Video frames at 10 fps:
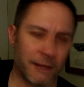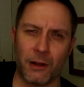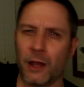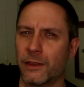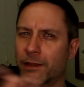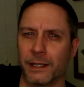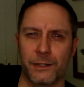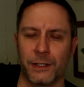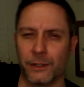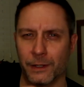There are other
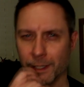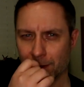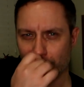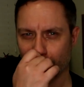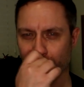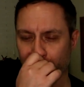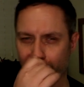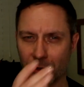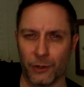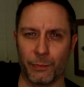things that you can get as well.
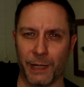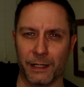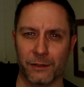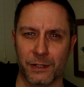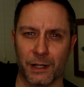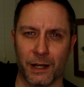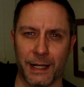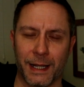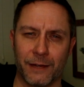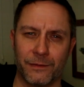Control panels.
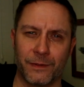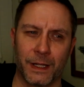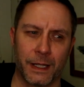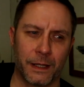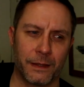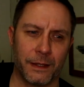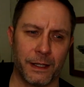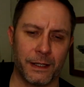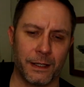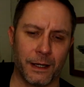I have
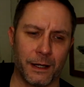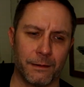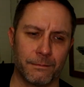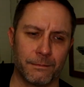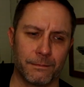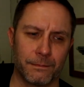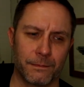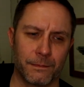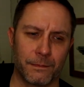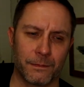the
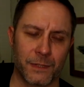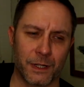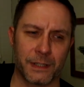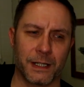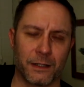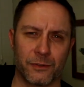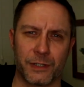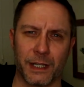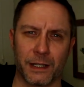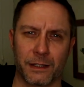Cytec
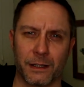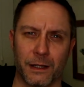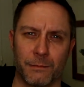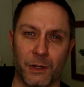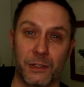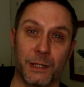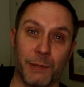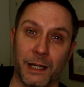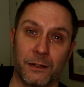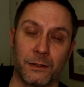Logitech
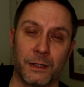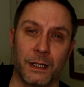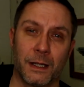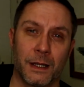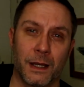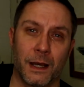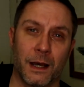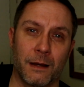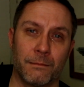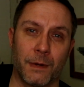multi-panel.
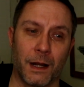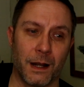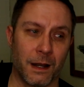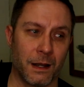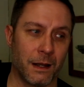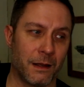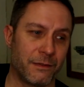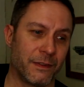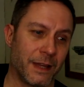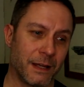I
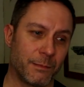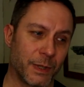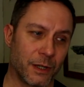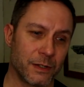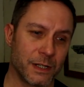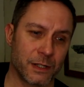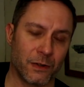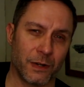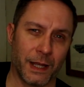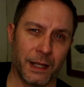love that because
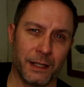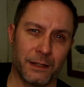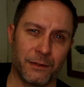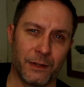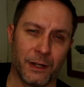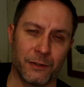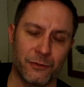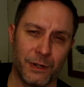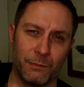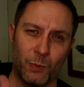it's got
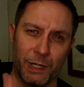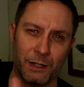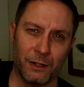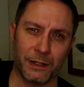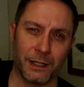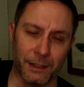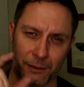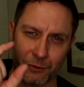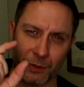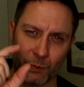a trim wheel on it, a
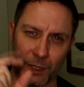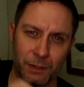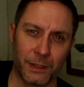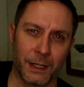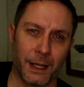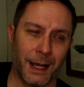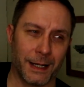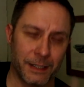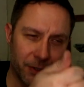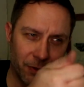little trim wheel,
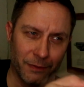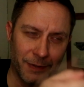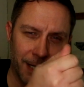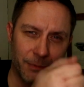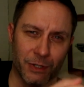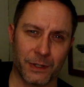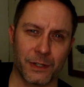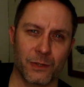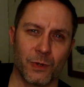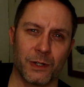and it's got flaps
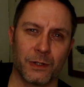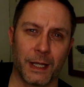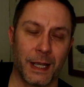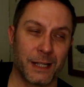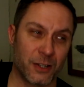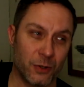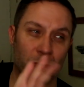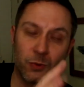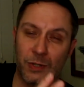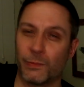on it as well. It's
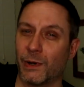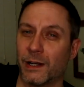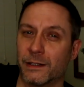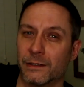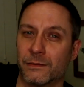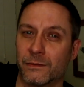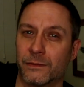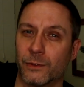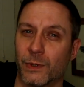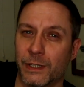got an autopilot
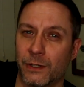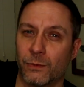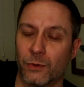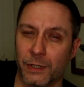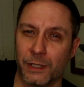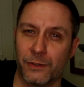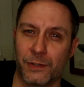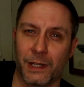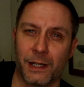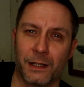for when you want to
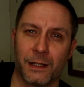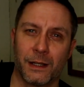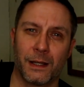use that.